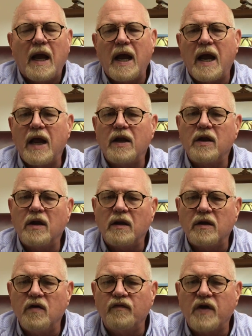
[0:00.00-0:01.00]
And
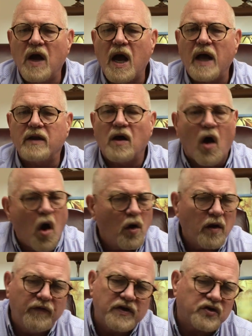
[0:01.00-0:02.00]
you've got
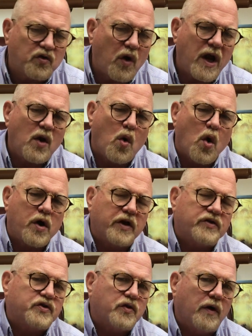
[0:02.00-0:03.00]
all of this great
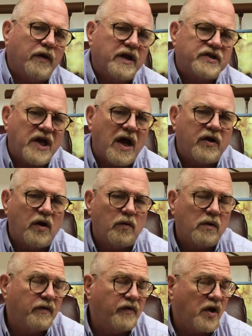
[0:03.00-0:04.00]
orchestra that is out here.
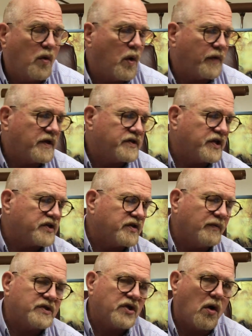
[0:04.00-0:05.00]
We don't even know what these
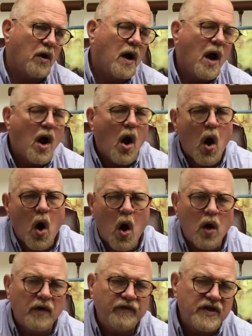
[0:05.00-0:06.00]
instruments are.
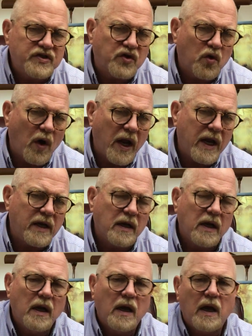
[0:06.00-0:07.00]
All of these
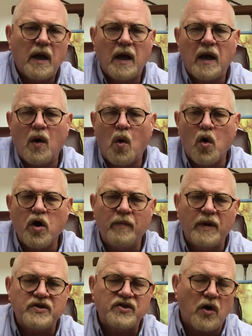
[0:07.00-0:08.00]
great
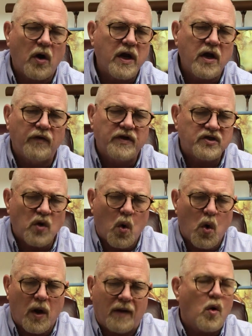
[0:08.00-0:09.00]
ornaments are here. This
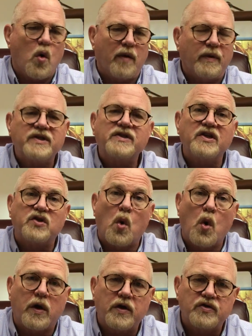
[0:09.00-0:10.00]

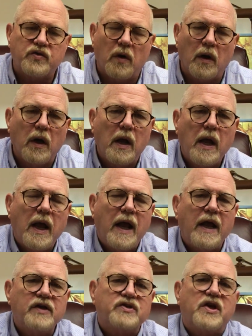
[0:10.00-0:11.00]
orchestra
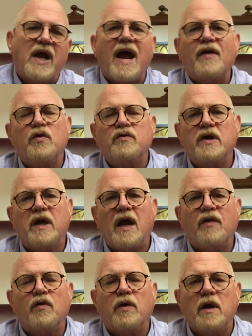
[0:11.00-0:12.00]
is gathered
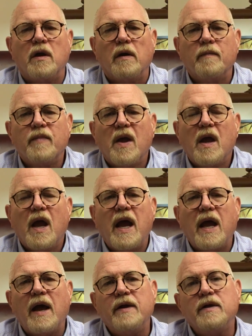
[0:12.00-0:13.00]
together here.
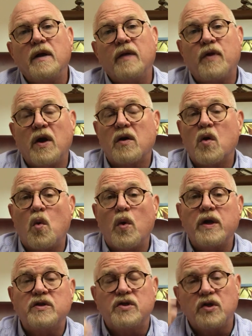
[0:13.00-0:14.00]
And they're
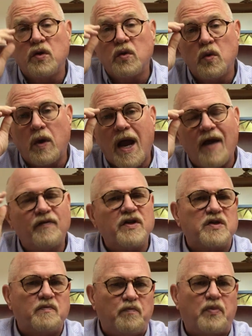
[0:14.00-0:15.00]
going to have
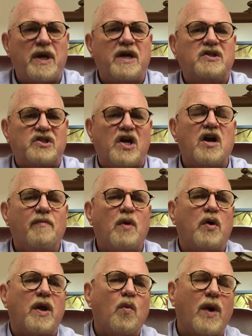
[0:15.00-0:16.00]
this big
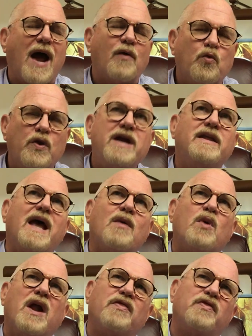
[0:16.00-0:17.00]
ceremony. And when I read
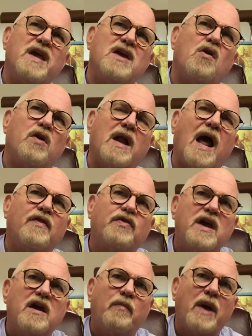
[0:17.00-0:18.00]
that, when I think on it, I
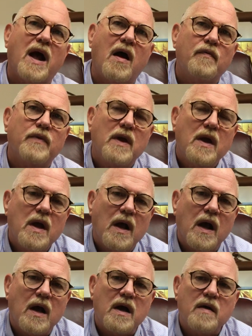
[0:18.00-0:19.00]
think about
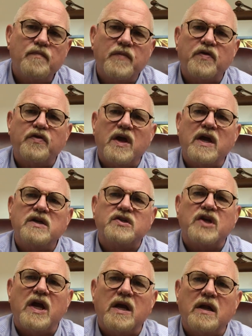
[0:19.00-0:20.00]
the
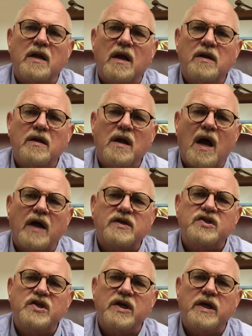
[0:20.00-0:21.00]
things in
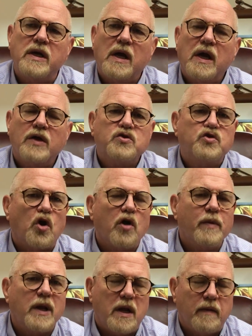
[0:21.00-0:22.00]
Nazi
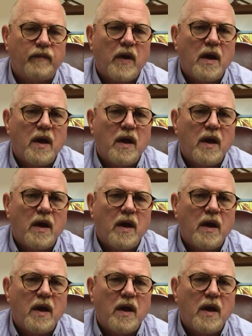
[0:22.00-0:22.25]
Germany